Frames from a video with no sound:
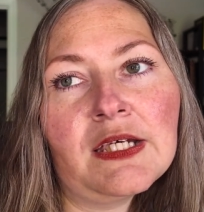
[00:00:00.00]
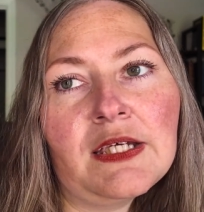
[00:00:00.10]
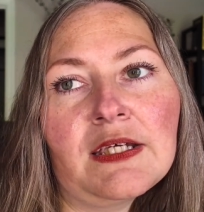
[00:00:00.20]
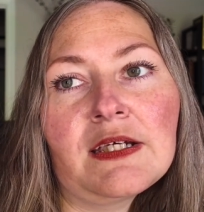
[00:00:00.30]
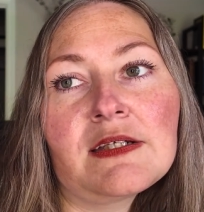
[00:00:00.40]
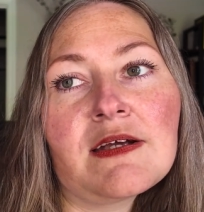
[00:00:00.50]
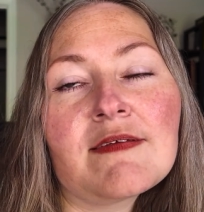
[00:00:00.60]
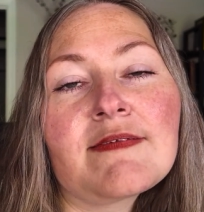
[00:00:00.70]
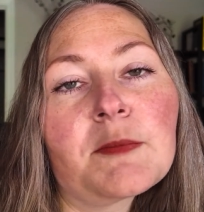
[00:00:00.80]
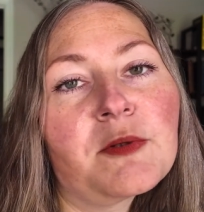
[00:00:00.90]
in a
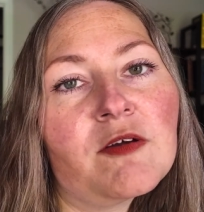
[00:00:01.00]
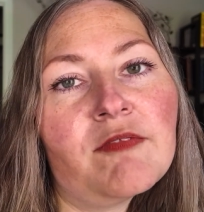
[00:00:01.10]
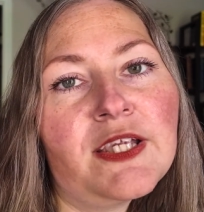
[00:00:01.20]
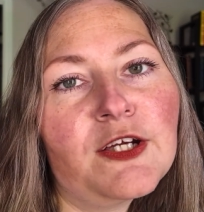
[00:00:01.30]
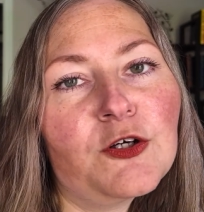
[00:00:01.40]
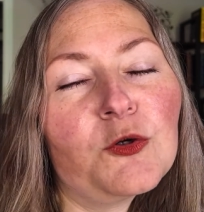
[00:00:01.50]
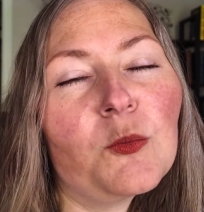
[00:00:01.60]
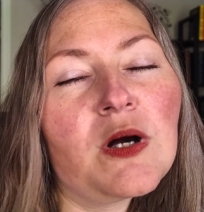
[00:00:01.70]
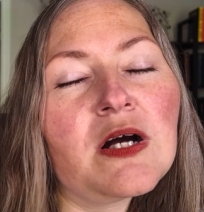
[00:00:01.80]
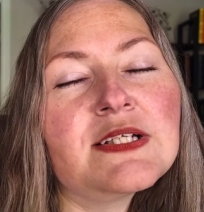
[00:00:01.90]
separate
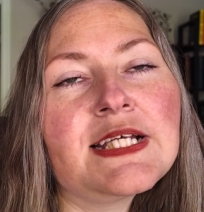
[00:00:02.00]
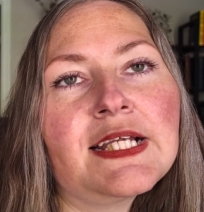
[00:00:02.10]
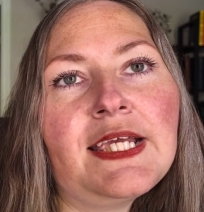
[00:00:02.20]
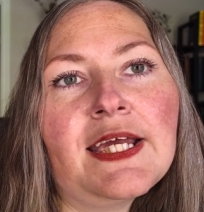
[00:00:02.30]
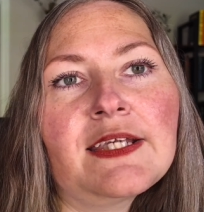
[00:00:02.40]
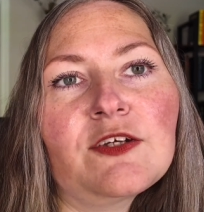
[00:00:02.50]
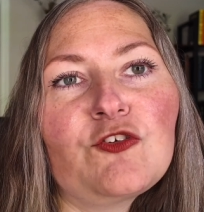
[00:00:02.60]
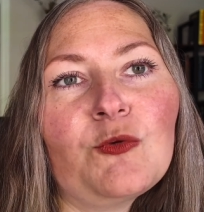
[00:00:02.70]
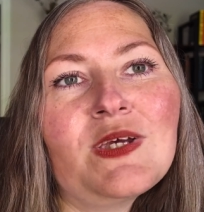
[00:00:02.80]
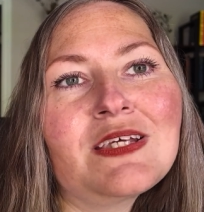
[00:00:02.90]
video dedicated
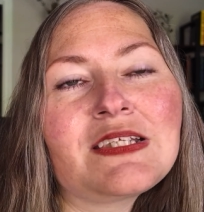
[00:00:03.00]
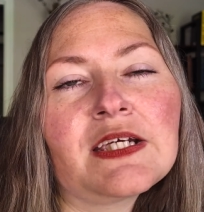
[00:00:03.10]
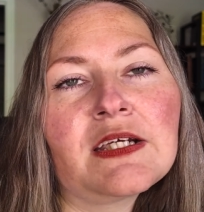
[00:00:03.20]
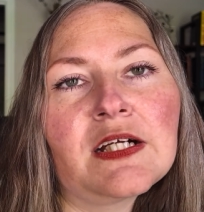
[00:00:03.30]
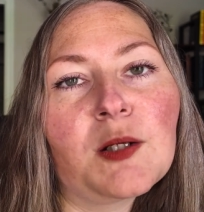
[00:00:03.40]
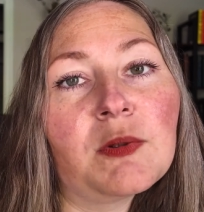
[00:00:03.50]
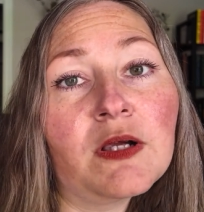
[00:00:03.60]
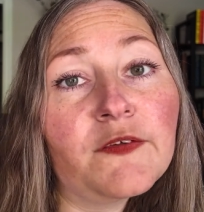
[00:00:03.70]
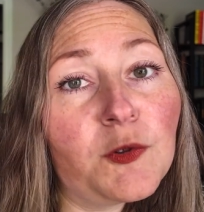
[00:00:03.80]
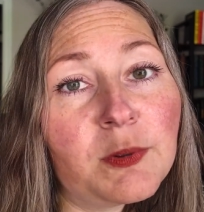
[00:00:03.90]
to it and a couple of
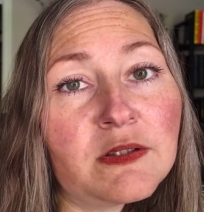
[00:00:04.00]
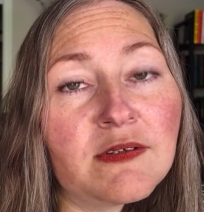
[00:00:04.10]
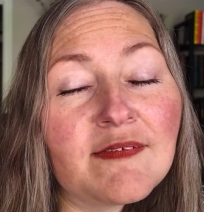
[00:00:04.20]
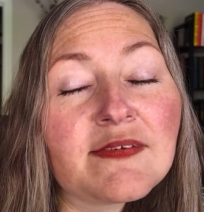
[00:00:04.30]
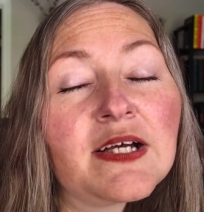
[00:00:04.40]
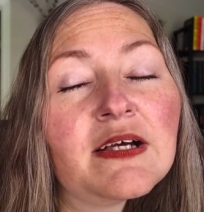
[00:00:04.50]
other books.